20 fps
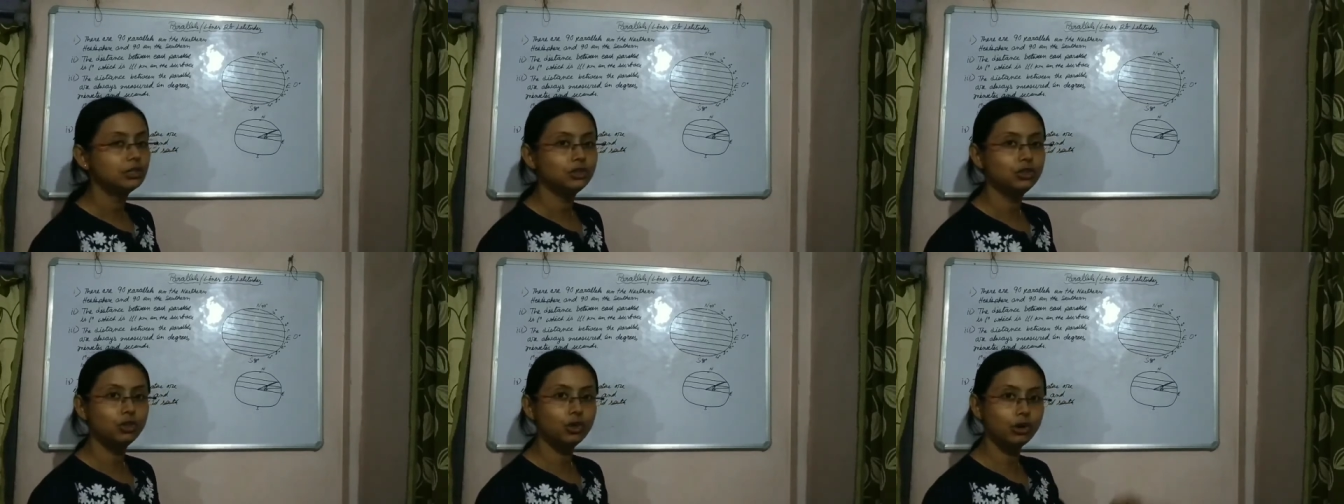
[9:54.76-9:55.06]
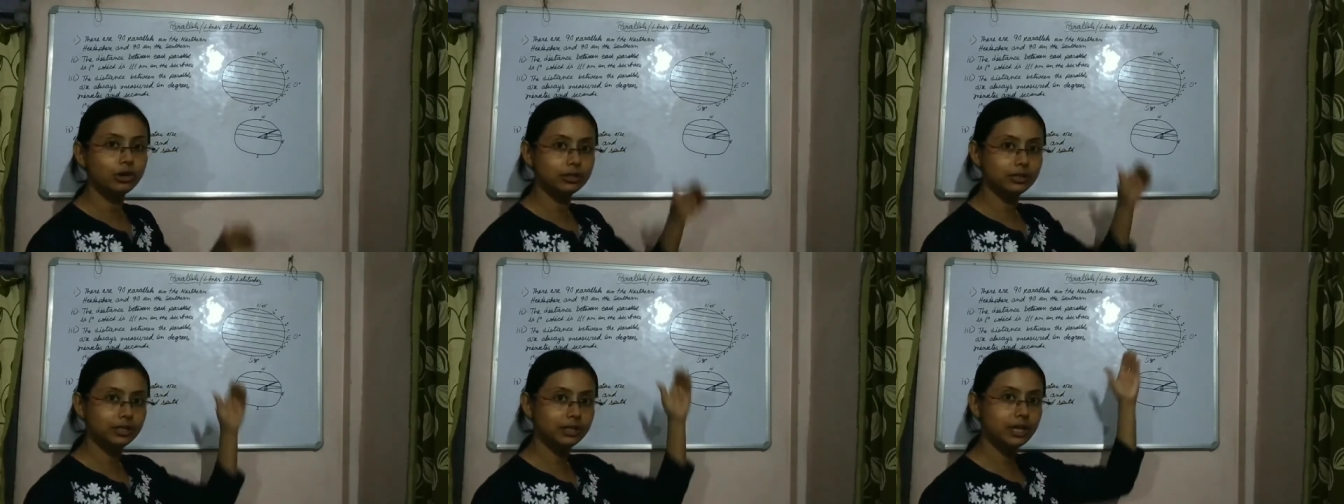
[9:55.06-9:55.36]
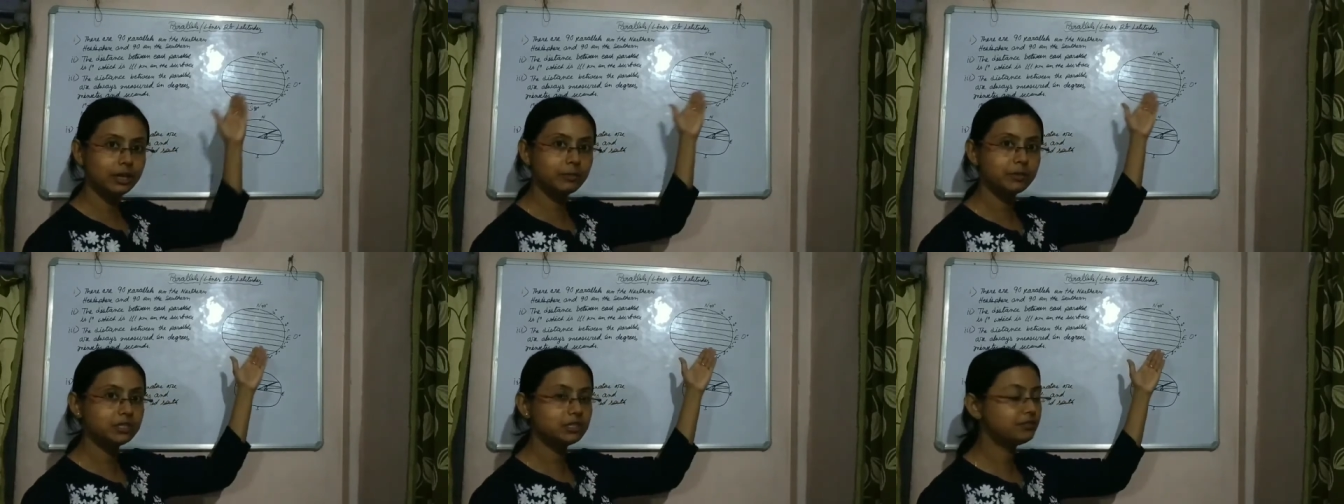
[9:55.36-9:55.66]
northern
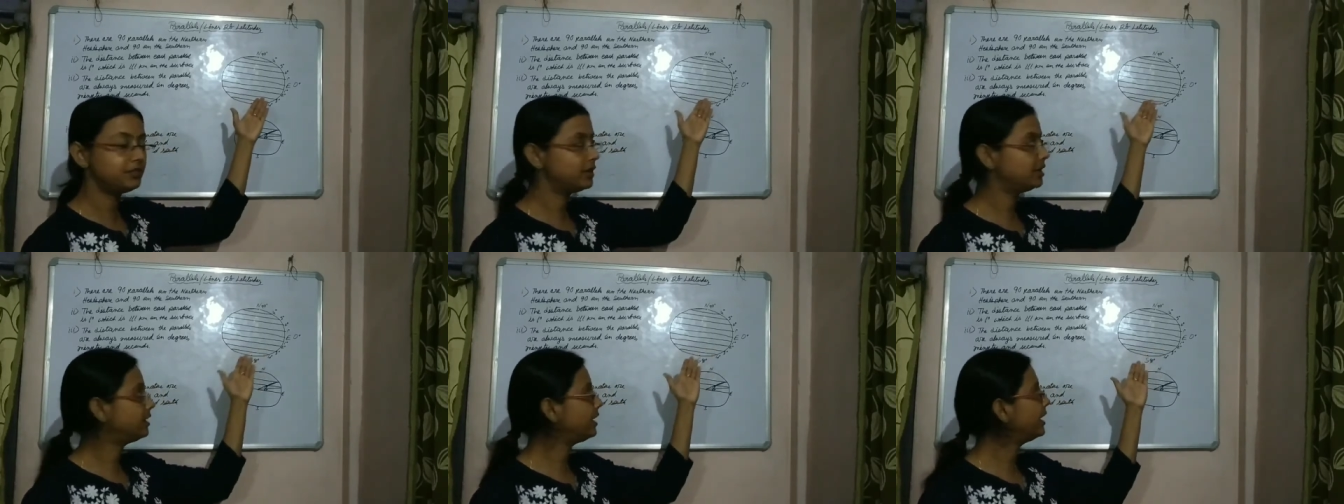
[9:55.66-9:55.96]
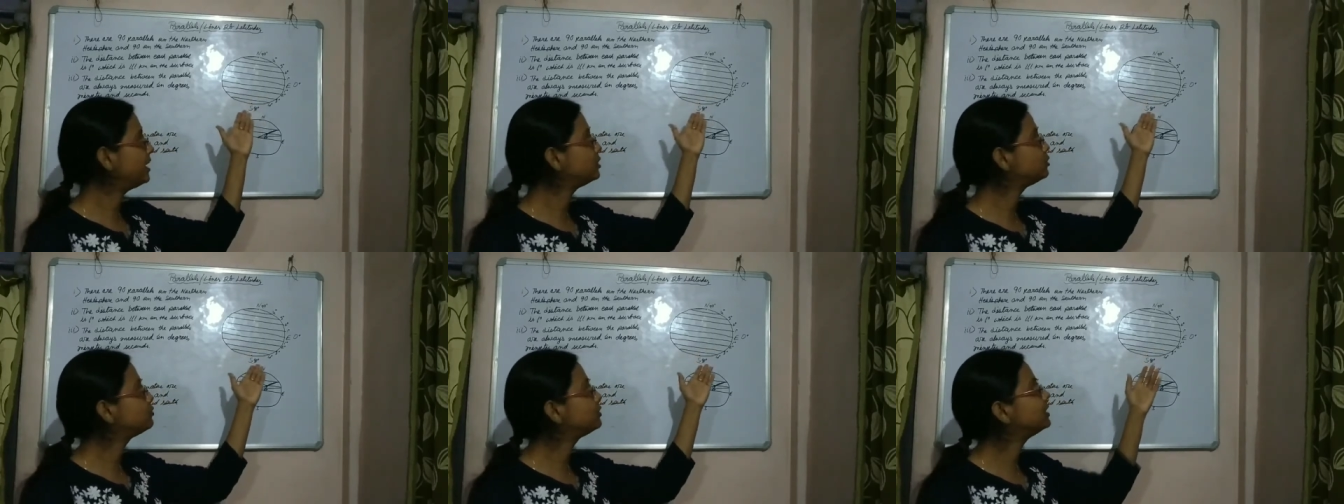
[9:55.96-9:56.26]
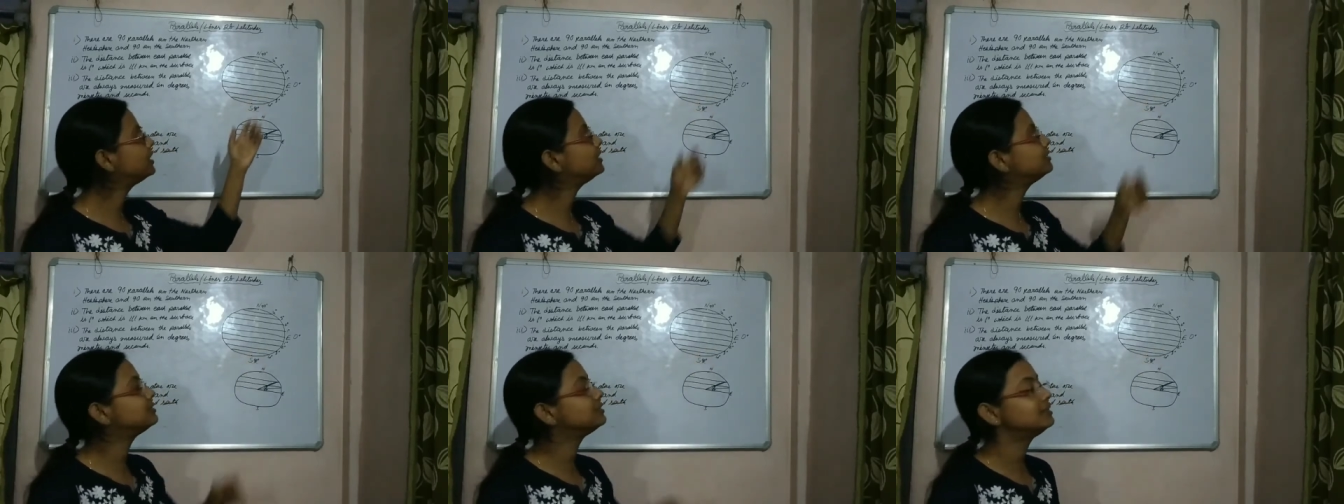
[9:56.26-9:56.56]
hemisphere as well
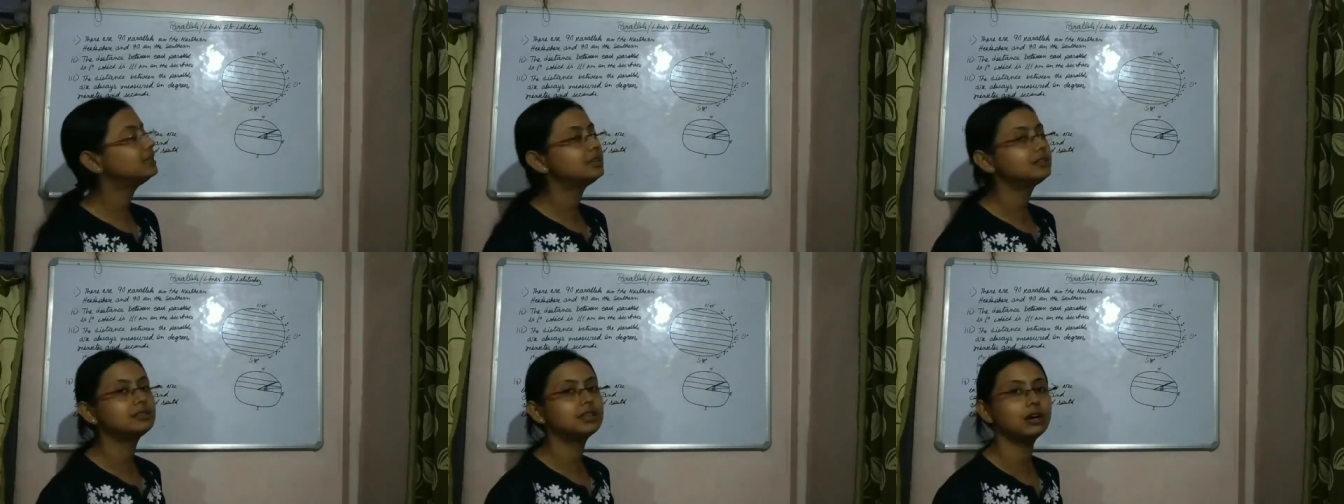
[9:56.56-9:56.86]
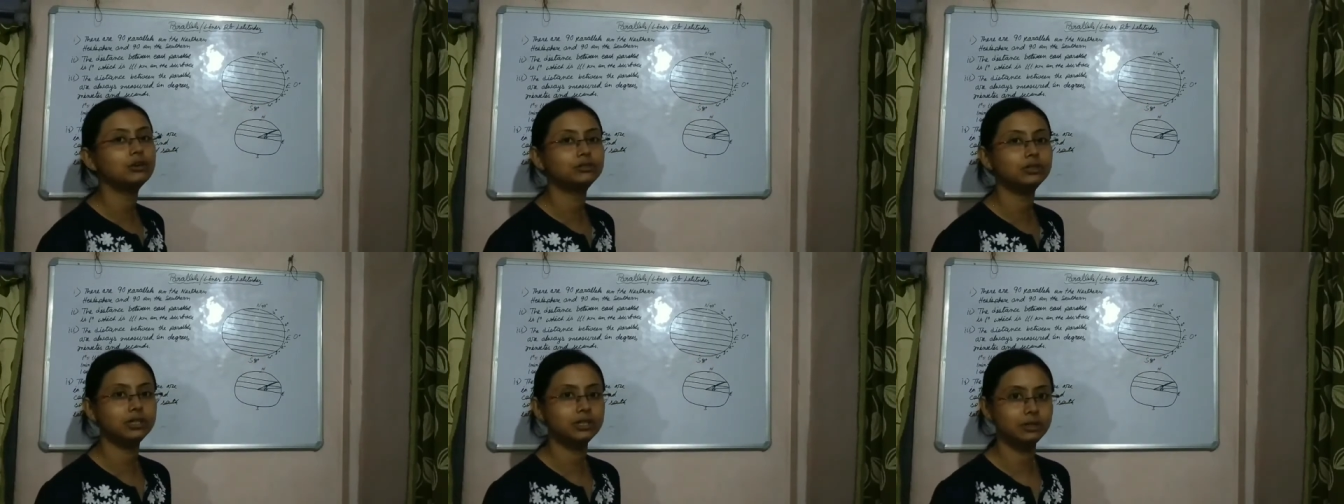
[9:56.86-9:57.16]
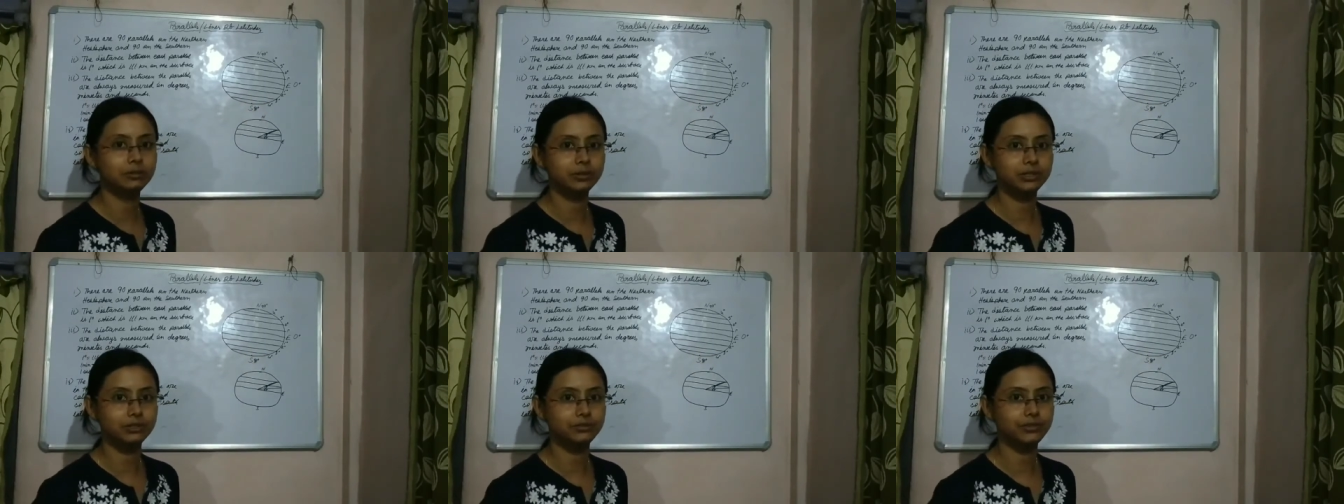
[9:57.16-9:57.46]
as in the southern
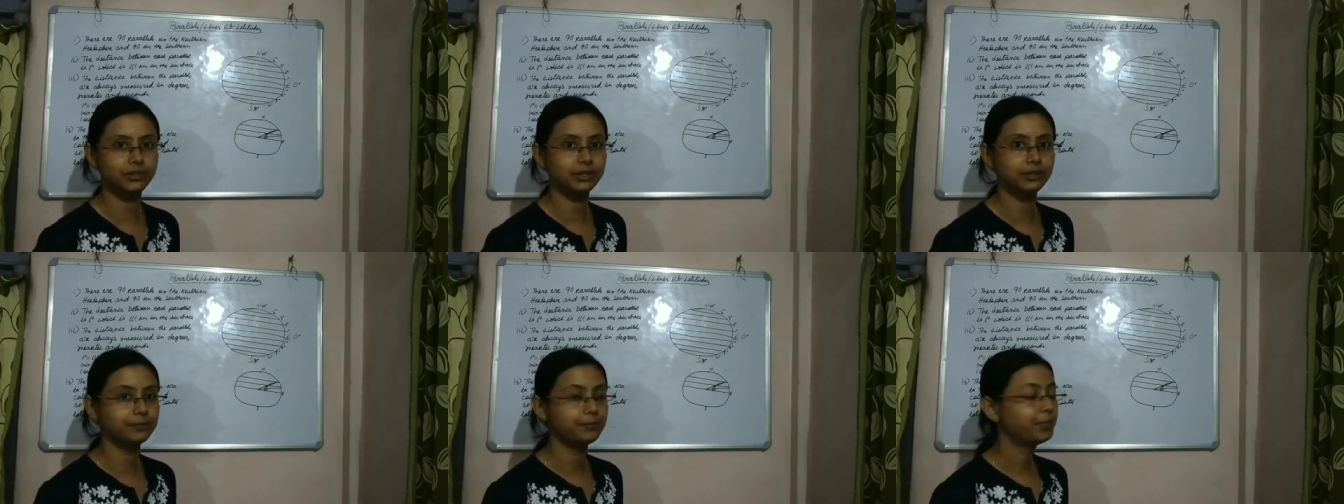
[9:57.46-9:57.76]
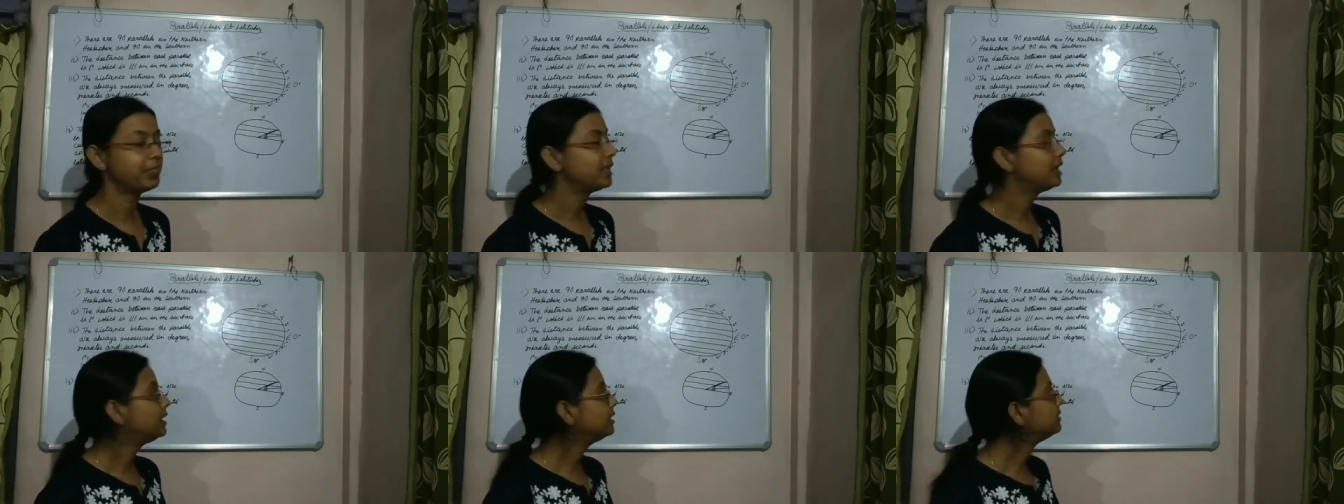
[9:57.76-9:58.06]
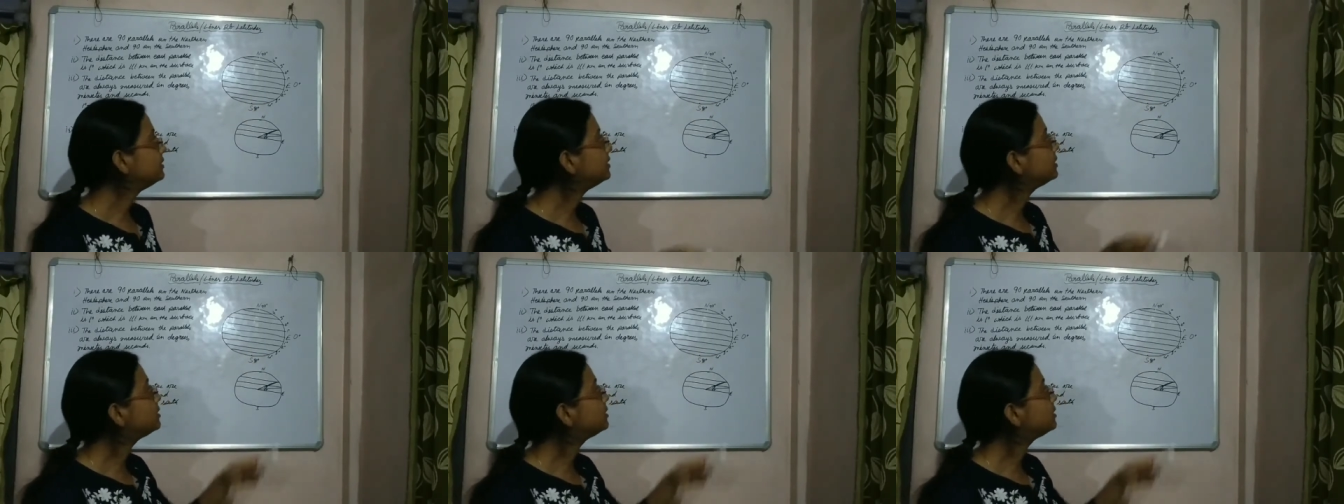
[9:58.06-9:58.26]
hemisphere. There